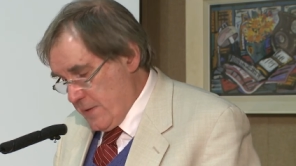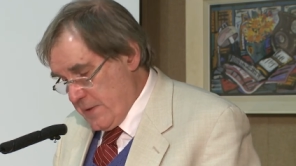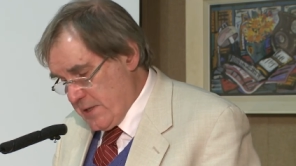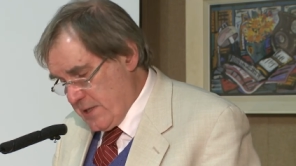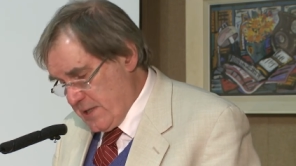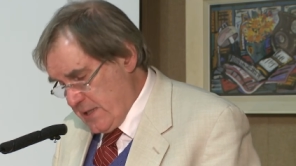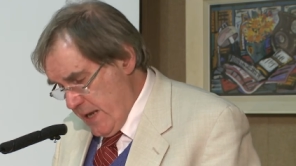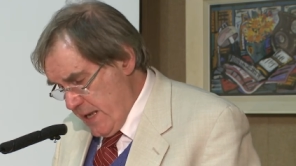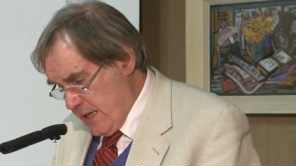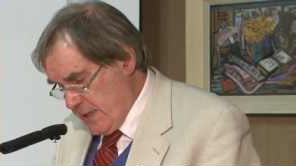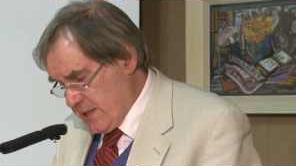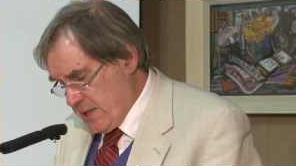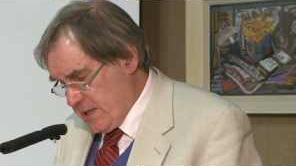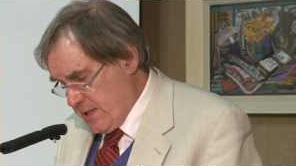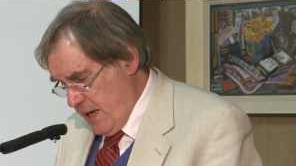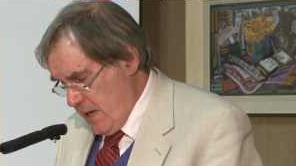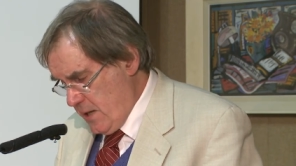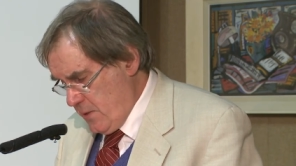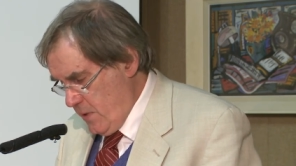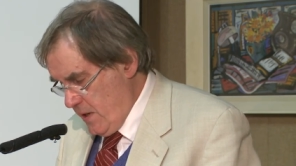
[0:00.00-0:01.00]
The snakes
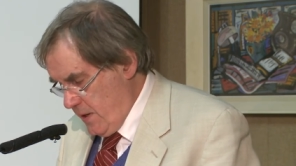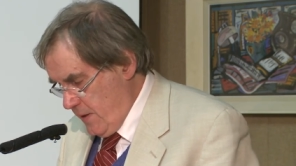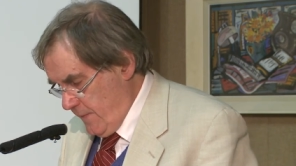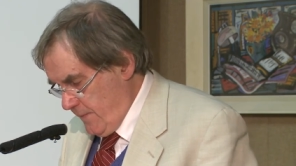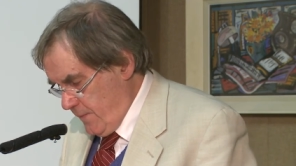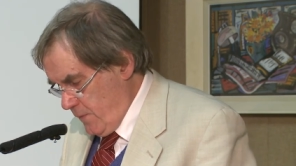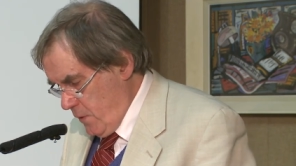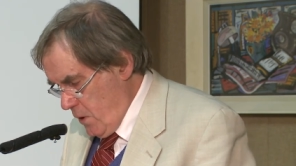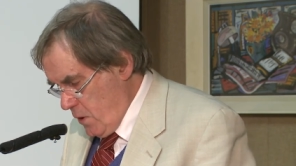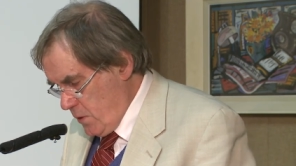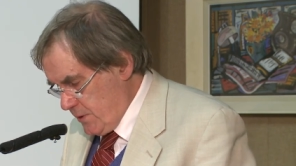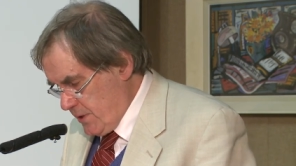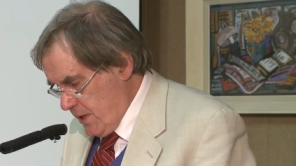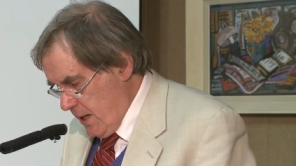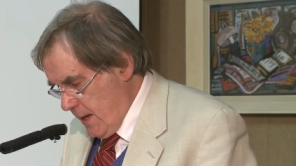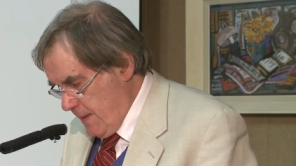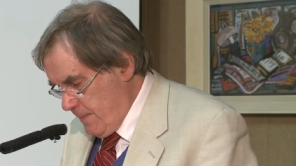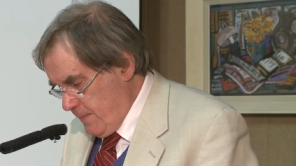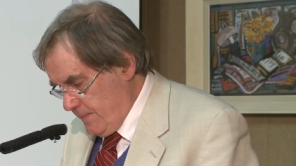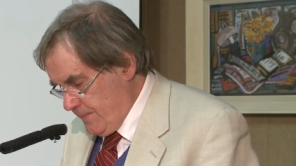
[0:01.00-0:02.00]
stayed with her for a long
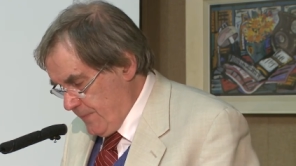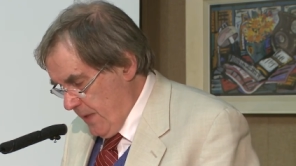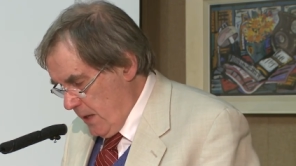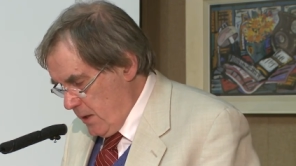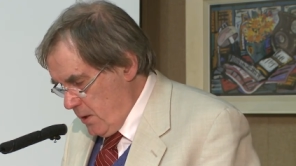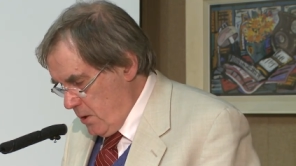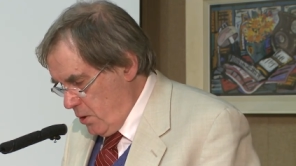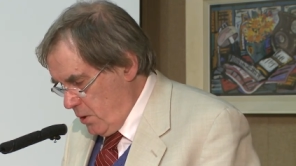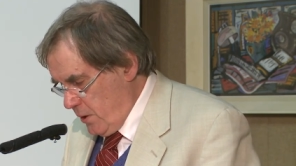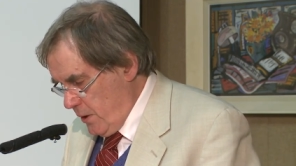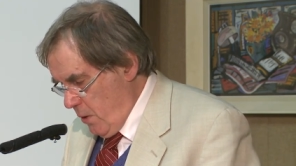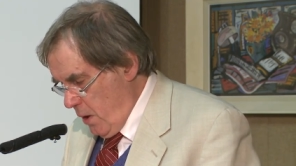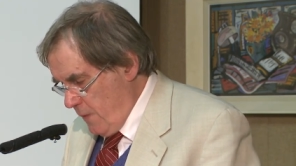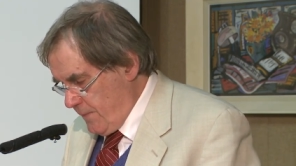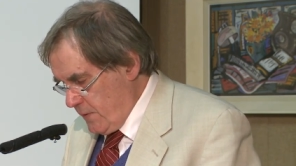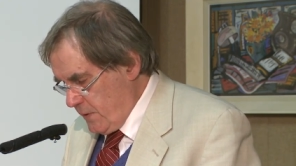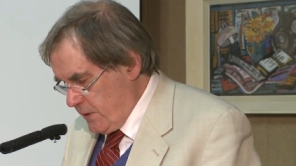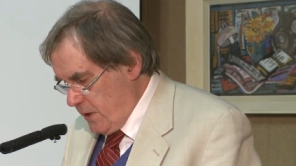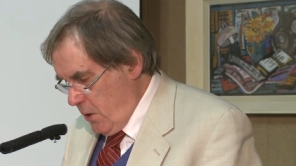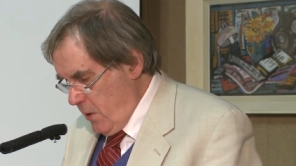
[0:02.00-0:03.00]
time, although
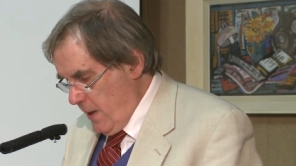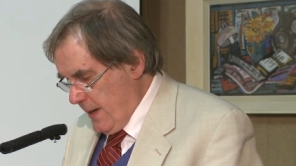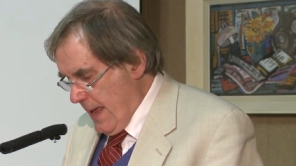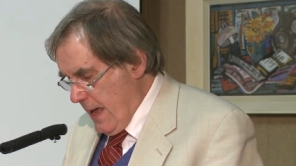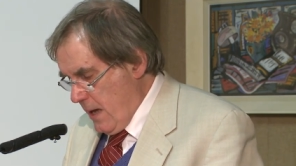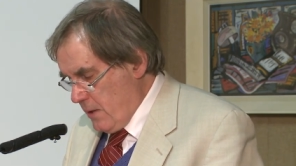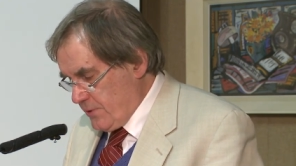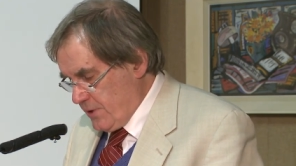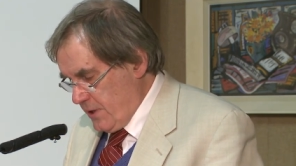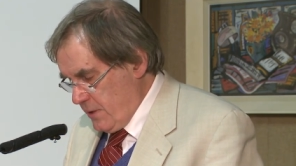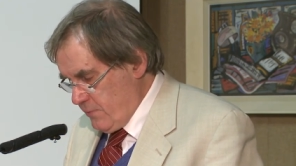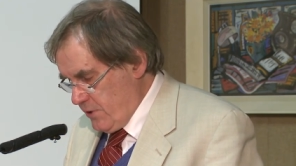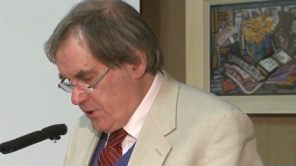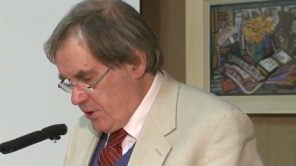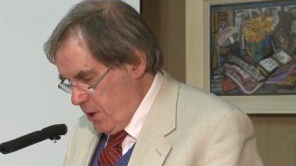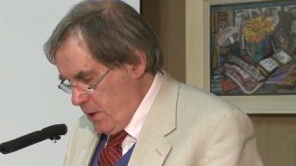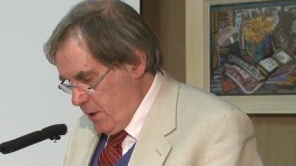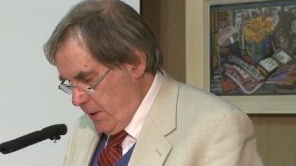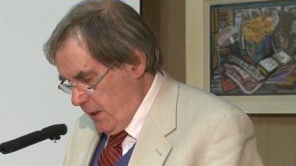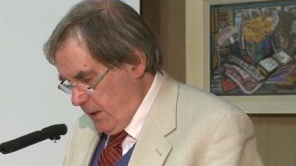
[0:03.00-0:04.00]
often going out and
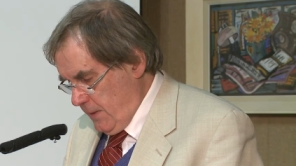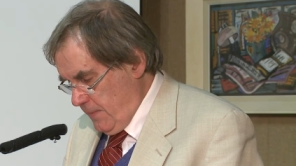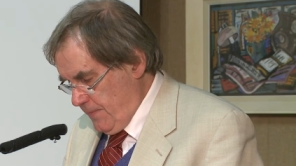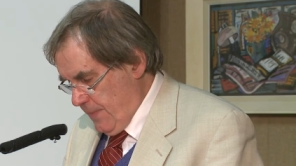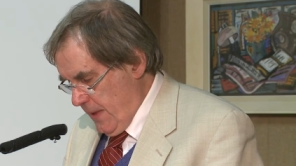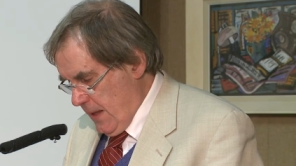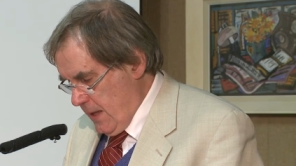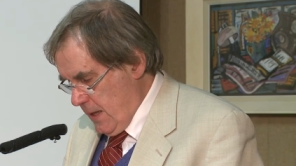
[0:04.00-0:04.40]
returning,